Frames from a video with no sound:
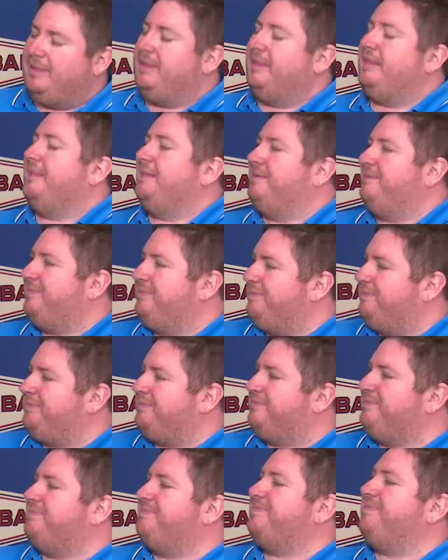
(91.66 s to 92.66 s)

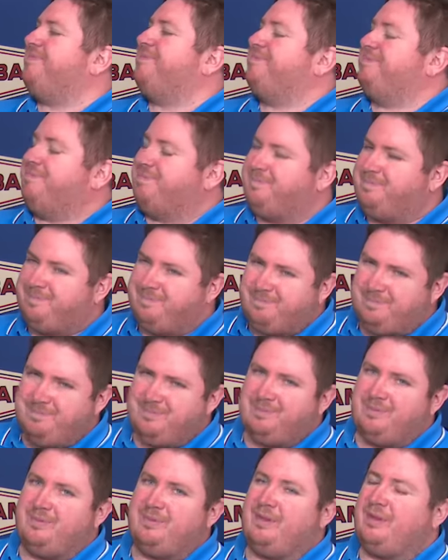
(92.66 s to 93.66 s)

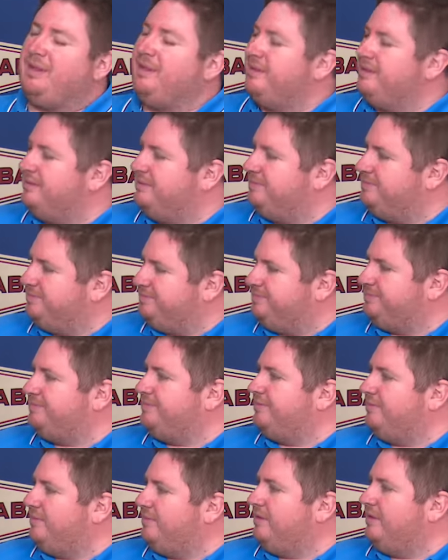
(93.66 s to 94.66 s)

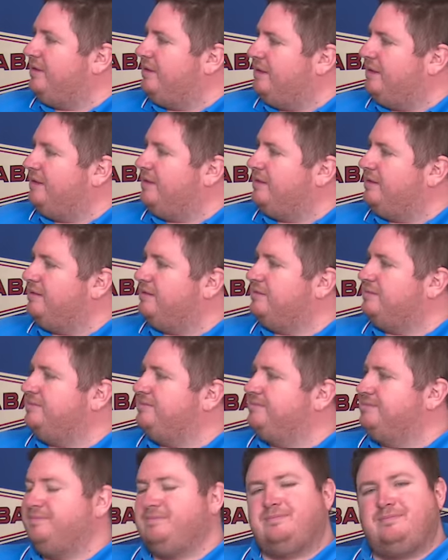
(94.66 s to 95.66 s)

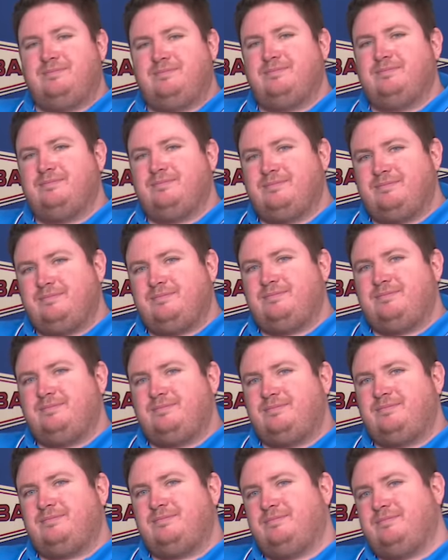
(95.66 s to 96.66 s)

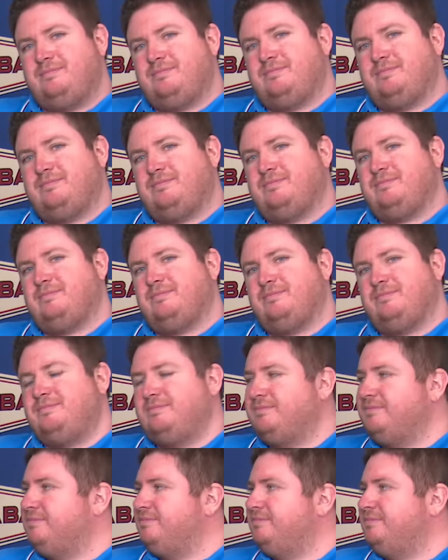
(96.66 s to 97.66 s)

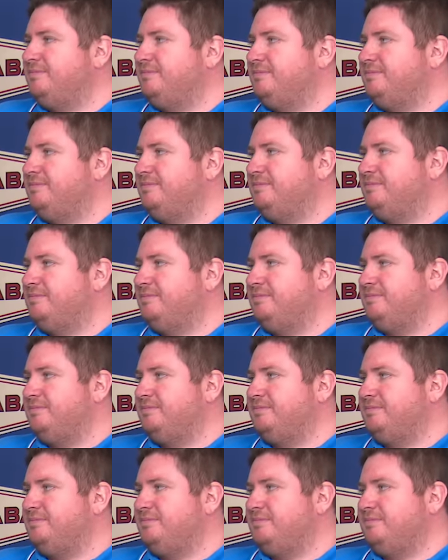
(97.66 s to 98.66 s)

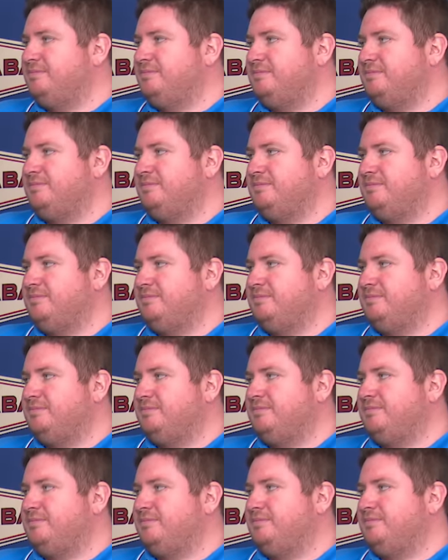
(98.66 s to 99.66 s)
This person isn't speaking.